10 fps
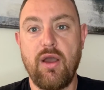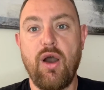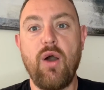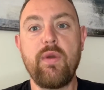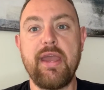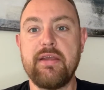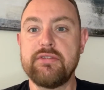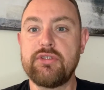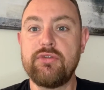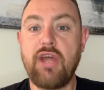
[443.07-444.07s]
Okay,
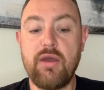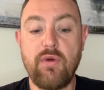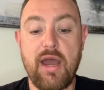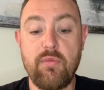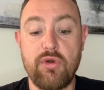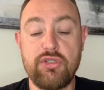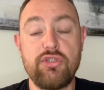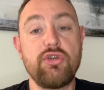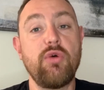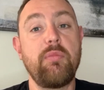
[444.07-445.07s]
so now I want you to
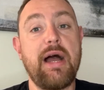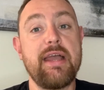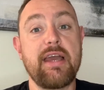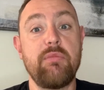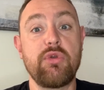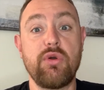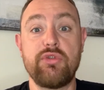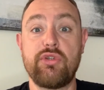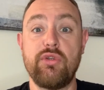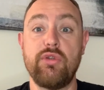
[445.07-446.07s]
go back and we're going
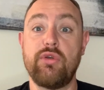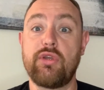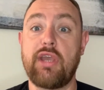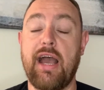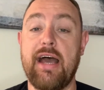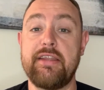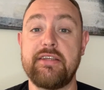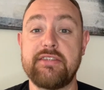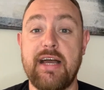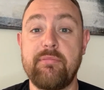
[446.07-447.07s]
to look at
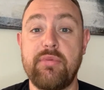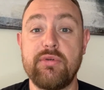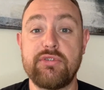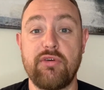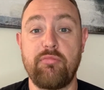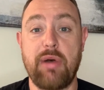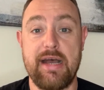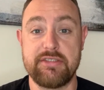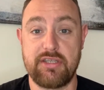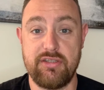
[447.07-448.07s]
examples of
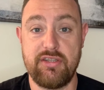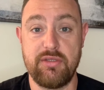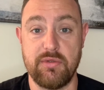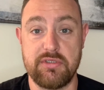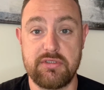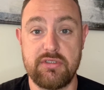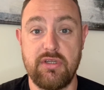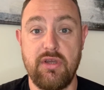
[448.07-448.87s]
past continuous.